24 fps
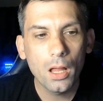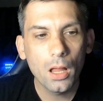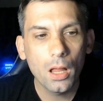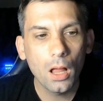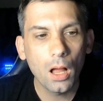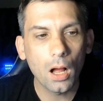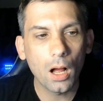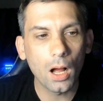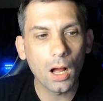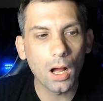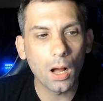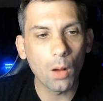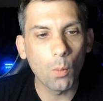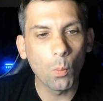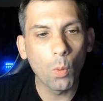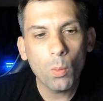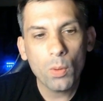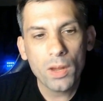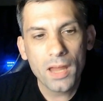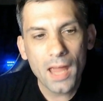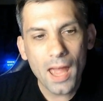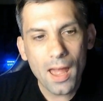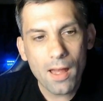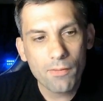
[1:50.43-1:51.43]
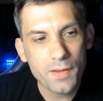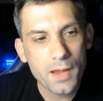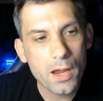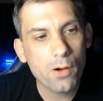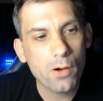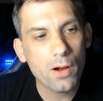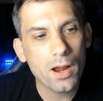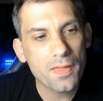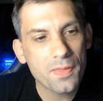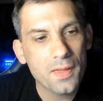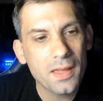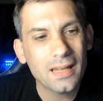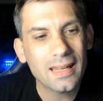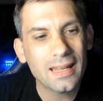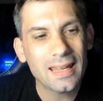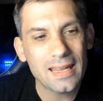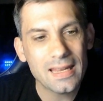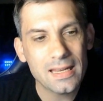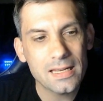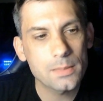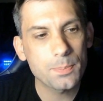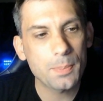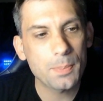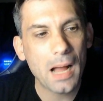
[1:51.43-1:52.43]
what we have here I think
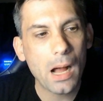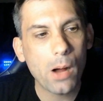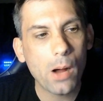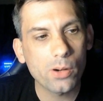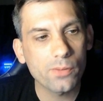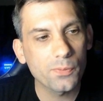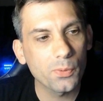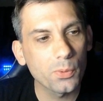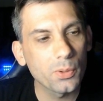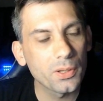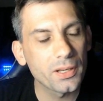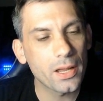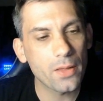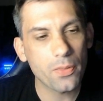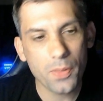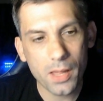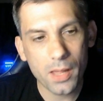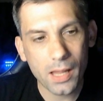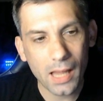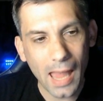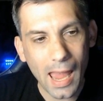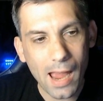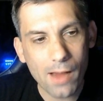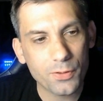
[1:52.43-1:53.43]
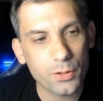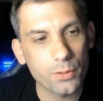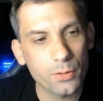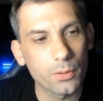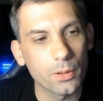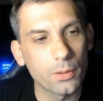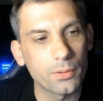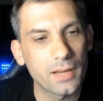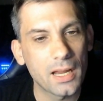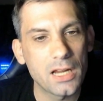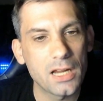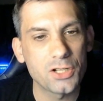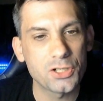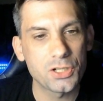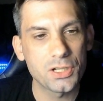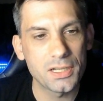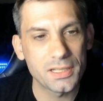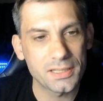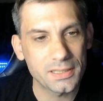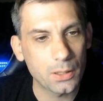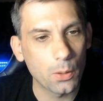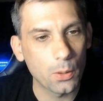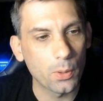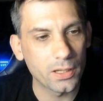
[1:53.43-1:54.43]
is powerful, and I think after rotation it's
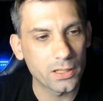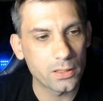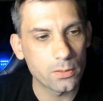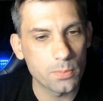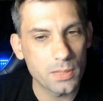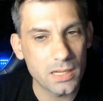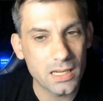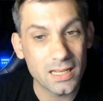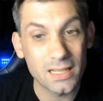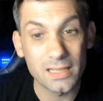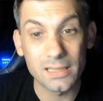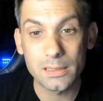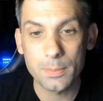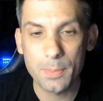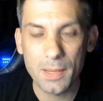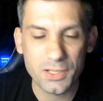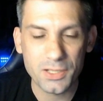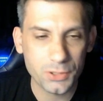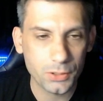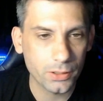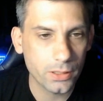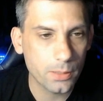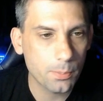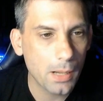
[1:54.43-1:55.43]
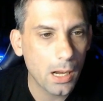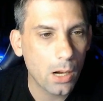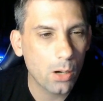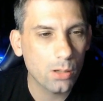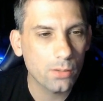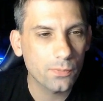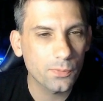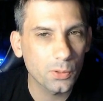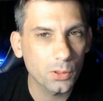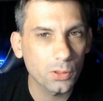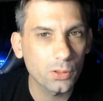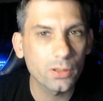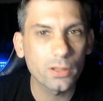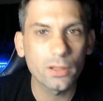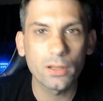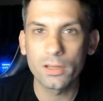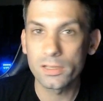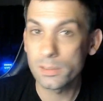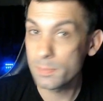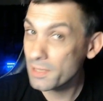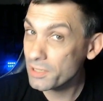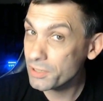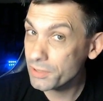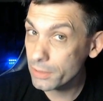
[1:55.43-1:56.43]
going to be especially powerful,
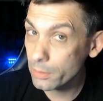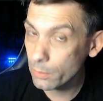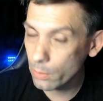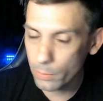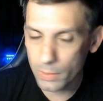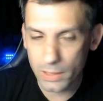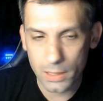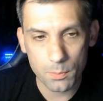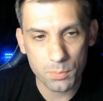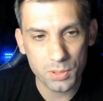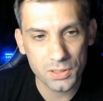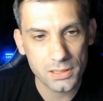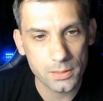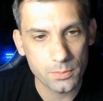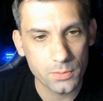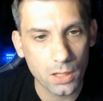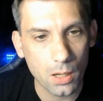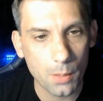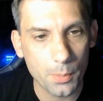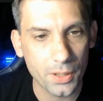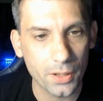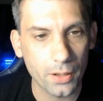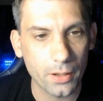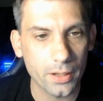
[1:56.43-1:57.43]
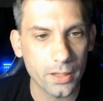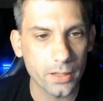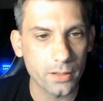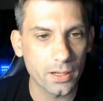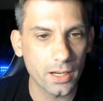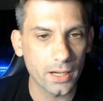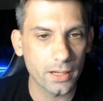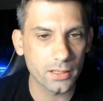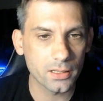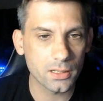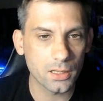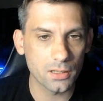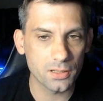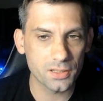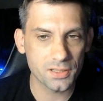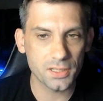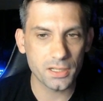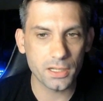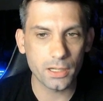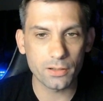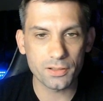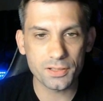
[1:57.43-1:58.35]
especially when we can put some Dominaria United cards in here.